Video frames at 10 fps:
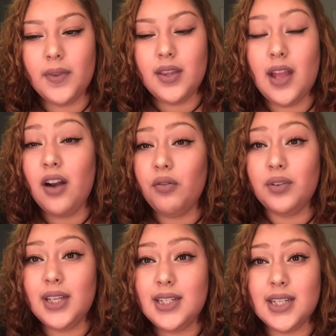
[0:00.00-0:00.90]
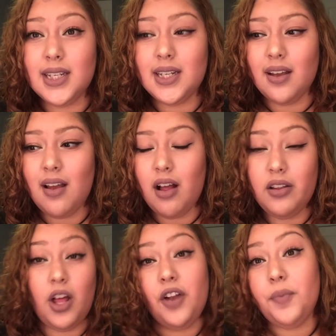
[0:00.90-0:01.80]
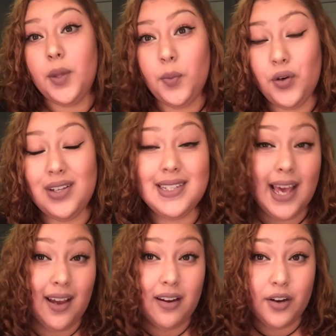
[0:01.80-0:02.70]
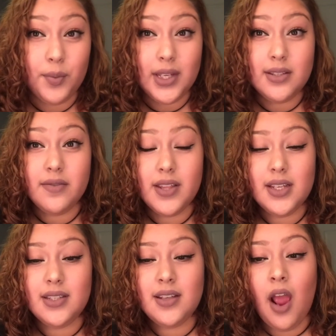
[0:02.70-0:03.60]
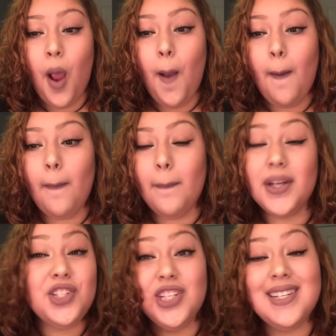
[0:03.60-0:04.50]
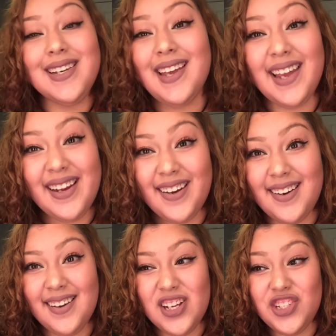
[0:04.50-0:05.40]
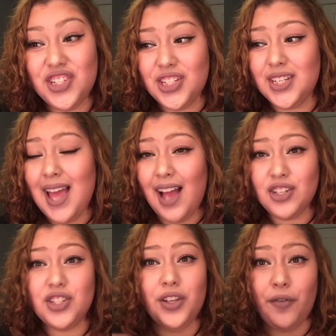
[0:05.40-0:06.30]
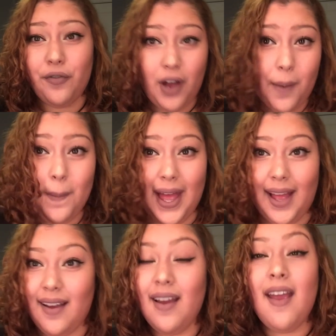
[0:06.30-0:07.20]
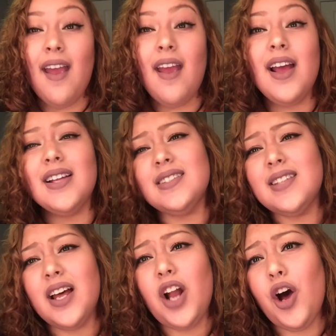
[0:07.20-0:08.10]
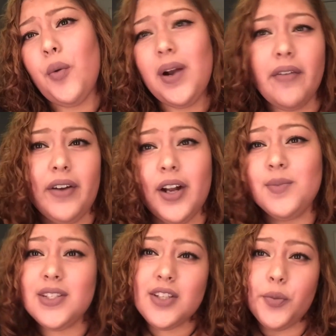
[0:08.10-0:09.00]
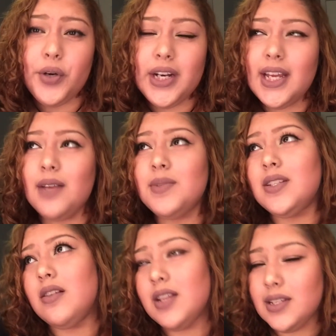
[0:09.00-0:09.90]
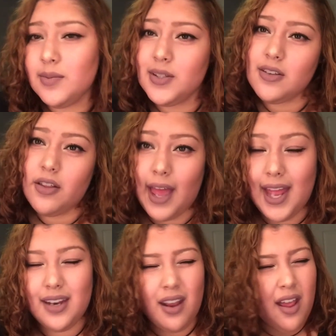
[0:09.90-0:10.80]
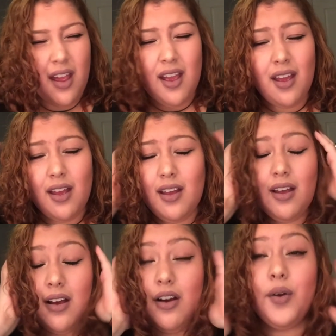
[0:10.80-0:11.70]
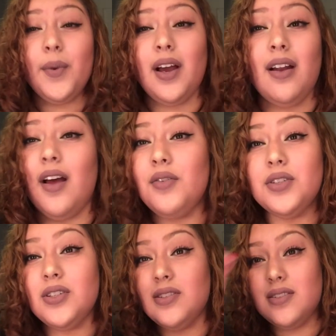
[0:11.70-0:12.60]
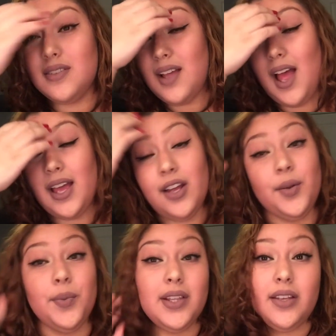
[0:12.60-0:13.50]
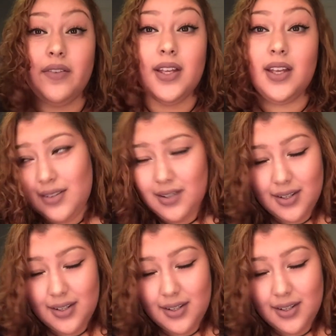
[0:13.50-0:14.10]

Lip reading: Not only did a lot of people attack her because of this, but she didn't care. She actually fought back and said, oh, whatever, I'm still pretty, I'm still this, I'm still that. And oh my god, I couldn't believe it.